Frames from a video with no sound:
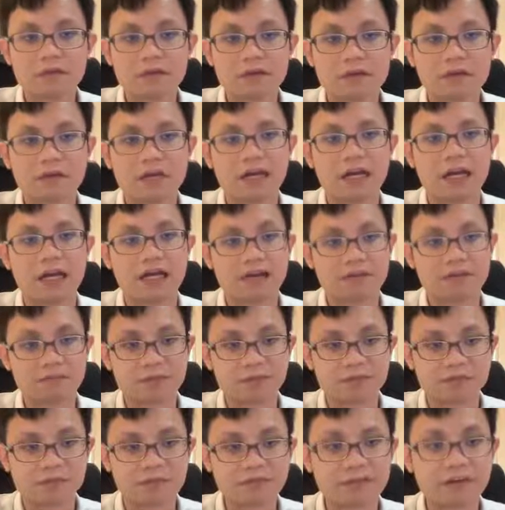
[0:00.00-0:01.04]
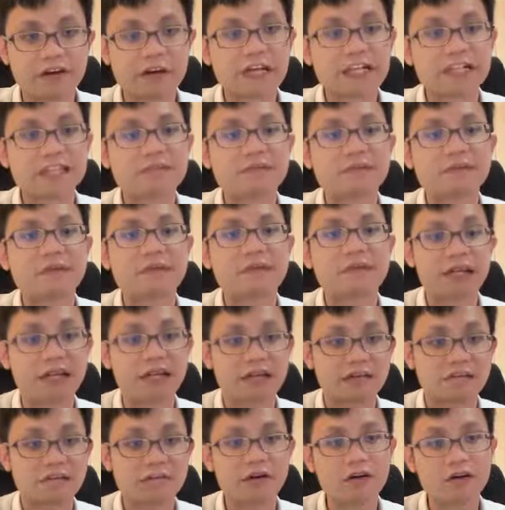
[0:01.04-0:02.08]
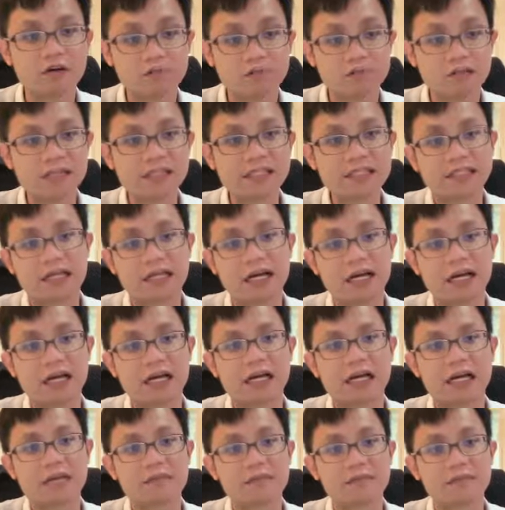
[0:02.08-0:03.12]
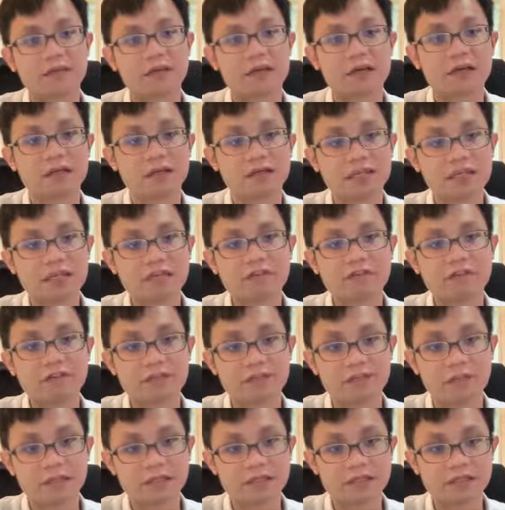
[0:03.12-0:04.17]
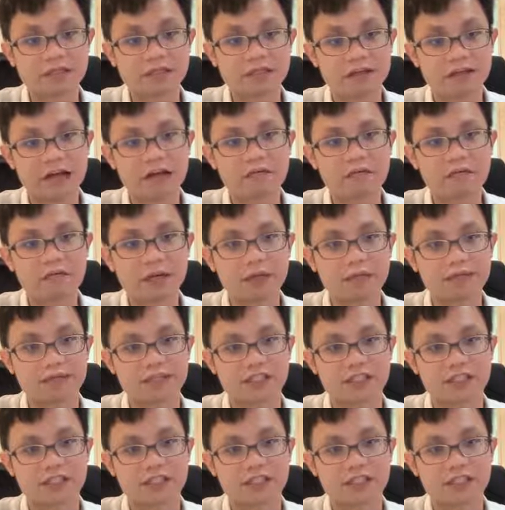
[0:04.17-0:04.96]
Yeah, the person will experience high block means the thing will burst, outbreak.